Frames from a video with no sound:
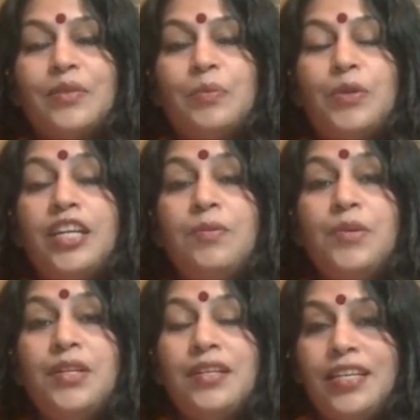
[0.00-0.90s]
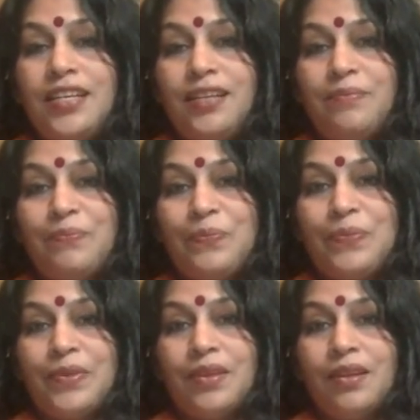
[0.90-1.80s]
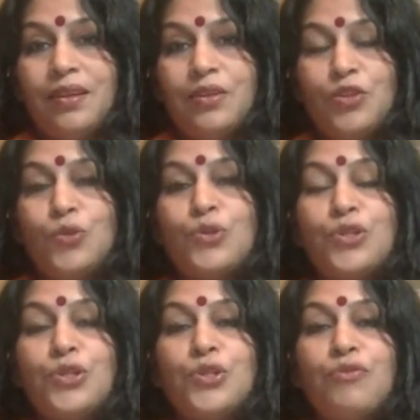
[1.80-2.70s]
preliminary sources